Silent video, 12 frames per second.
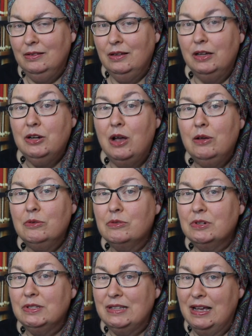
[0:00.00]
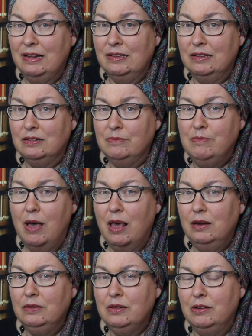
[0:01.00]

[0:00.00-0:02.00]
an okra salad modeled